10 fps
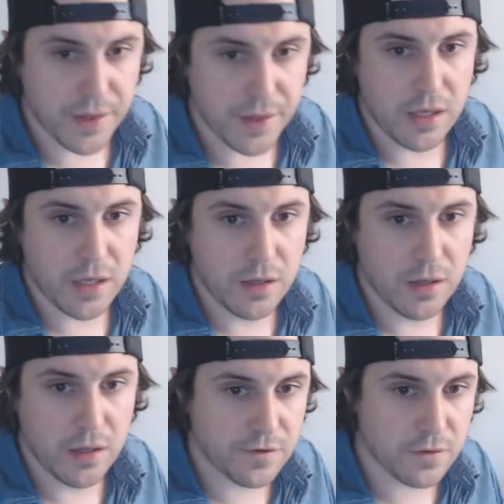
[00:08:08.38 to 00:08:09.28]

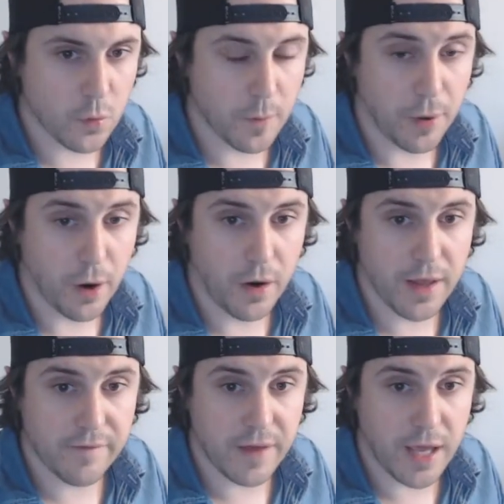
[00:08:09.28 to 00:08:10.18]
these were
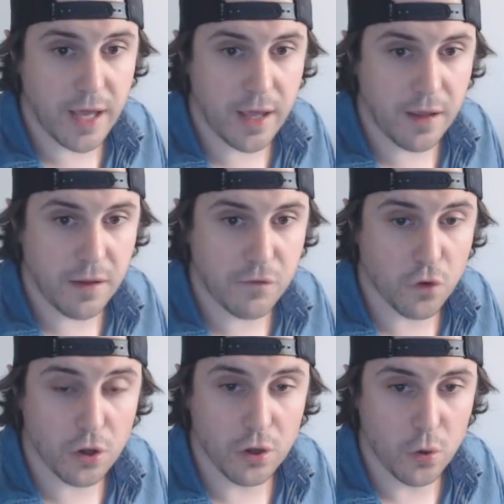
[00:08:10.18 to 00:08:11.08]
part of a
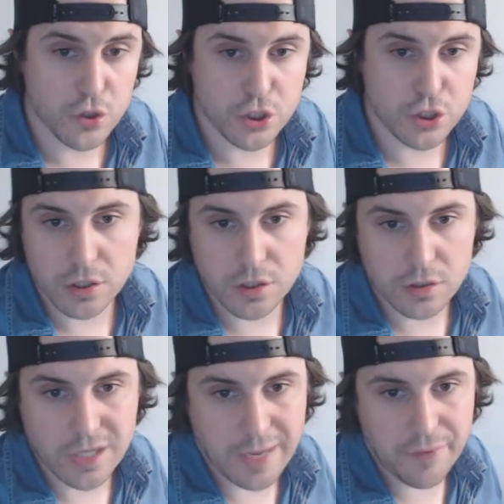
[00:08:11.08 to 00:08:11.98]

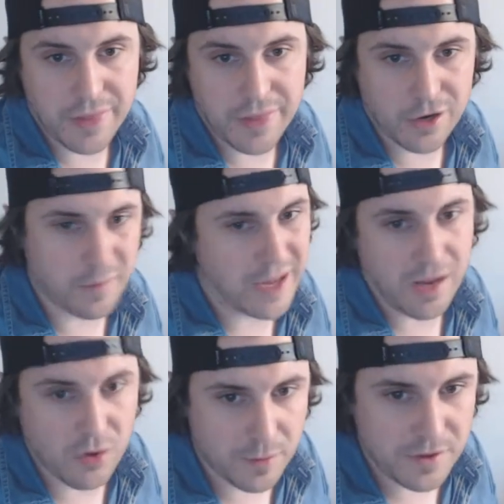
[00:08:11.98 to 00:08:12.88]
foreclosure type thing or
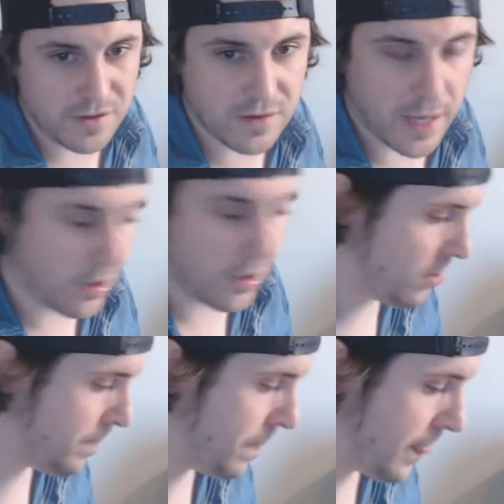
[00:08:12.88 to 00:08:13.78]
bankruptcy sale